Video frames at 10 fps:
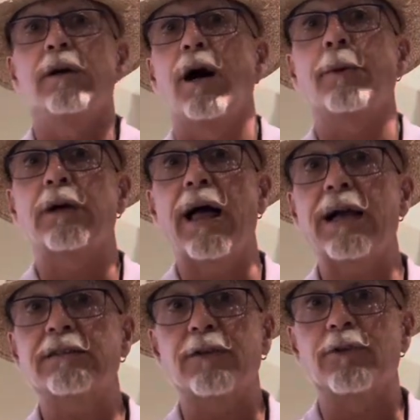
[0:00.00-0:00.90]
I'm
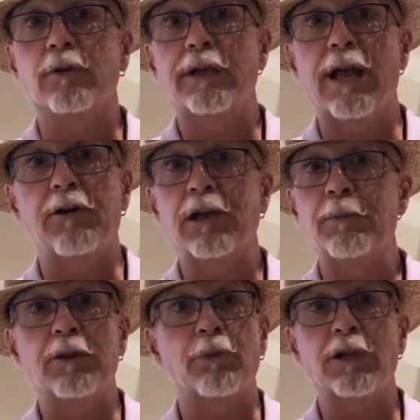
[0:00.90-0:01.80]
classic for carrying
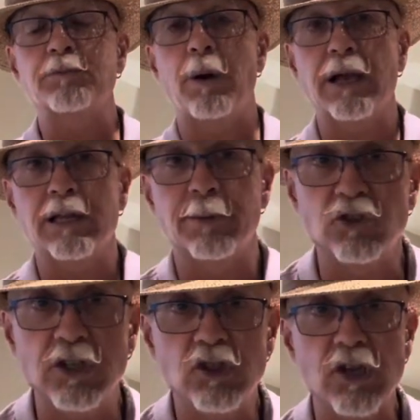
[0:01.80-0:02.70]
them in the breast pocket of my
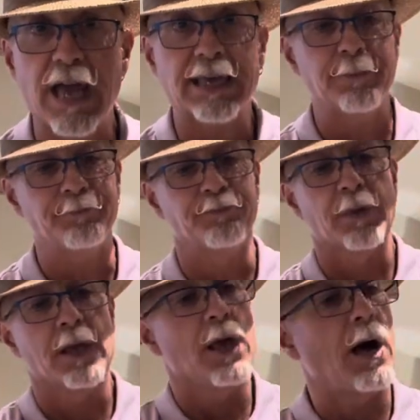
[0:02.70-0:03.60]
jean jacket.
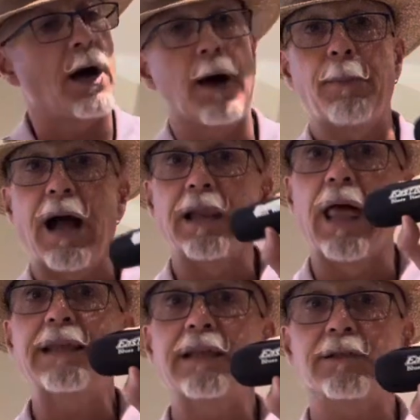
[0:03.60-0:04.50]
I
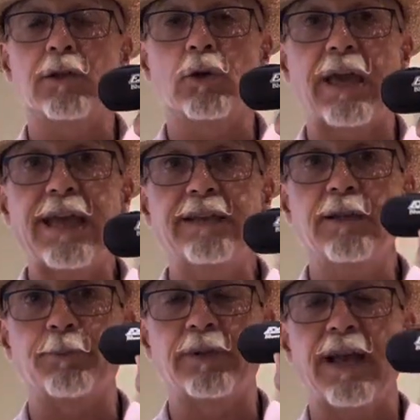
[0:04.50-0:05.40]
like this little case.
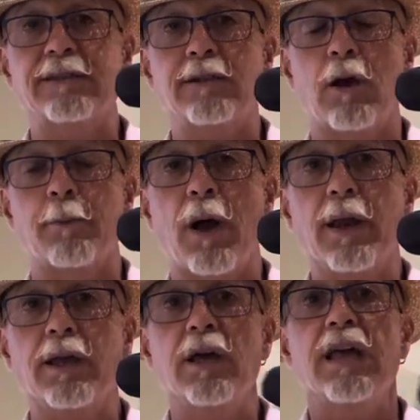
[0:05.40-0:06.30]
It protects the
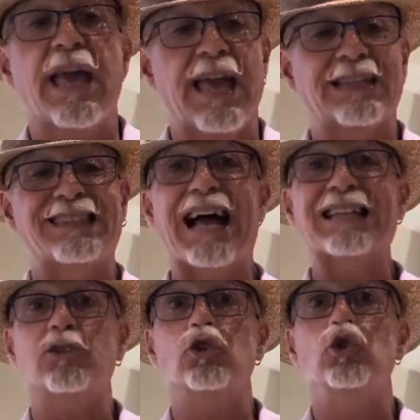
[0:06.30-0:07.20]
harmonica. It's
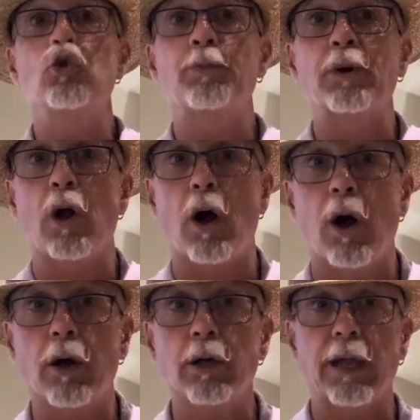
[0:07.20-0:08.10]
not super
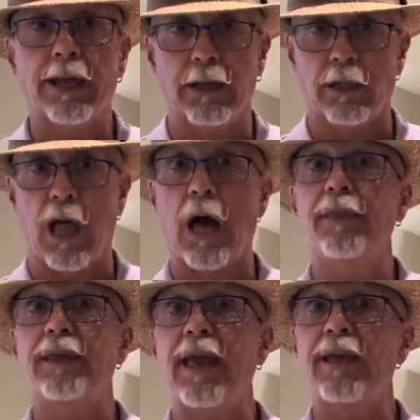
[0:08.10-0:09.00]
hard like a lot
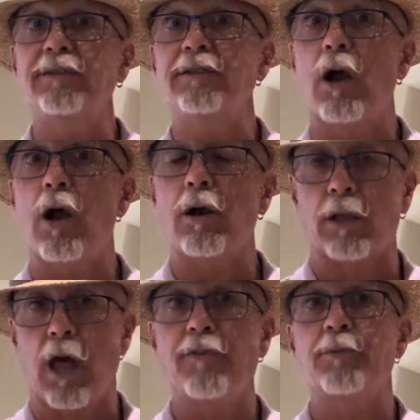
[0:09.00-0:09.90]
of the cases are. A
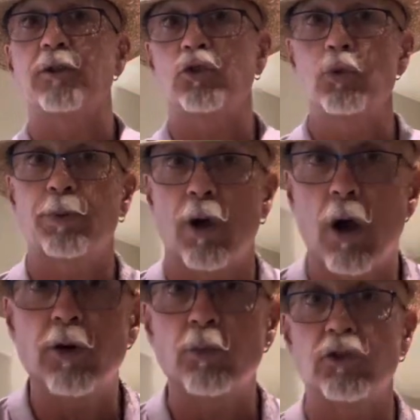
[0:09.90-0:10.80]
lot of them are super
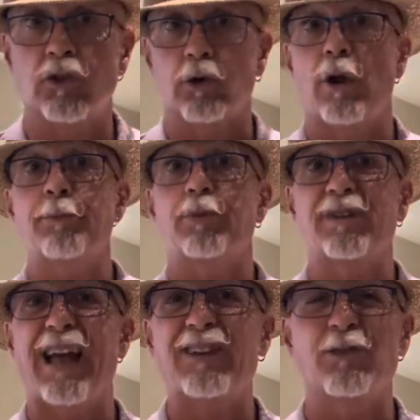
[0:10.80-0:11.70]
hard, which are great
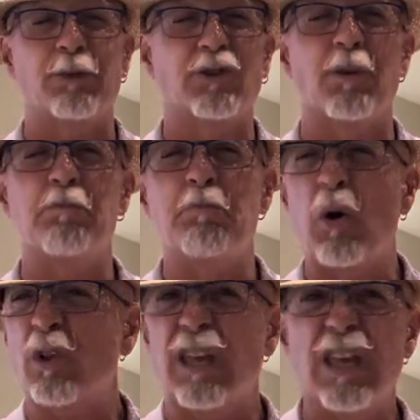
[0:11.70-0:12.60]
protection, but they're
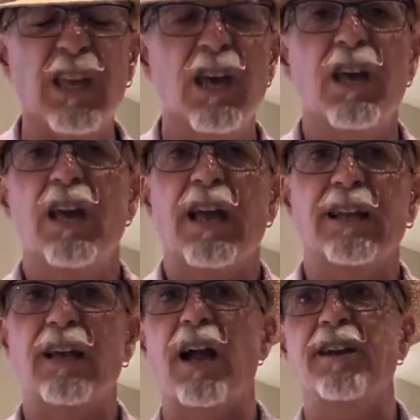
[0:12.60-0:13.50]
bulky
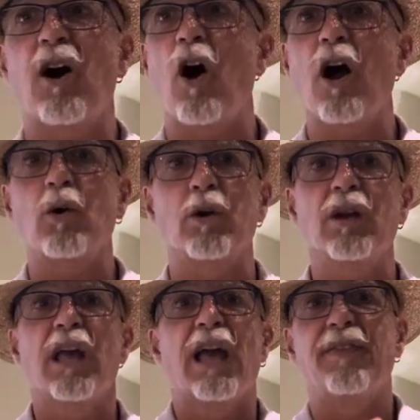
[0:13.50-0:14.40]
and kind of
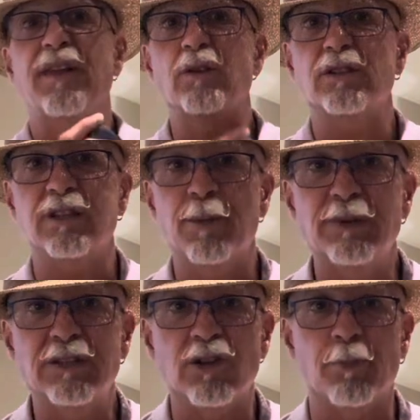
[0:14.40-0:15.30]
awkward, and they don't slip
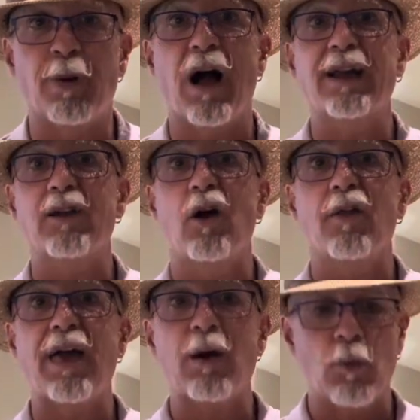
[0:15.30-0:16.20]
into your pocket
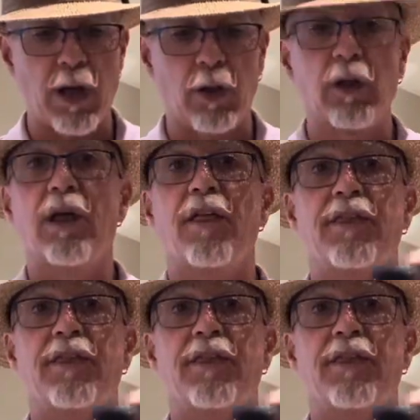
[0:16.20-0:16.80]
all that well.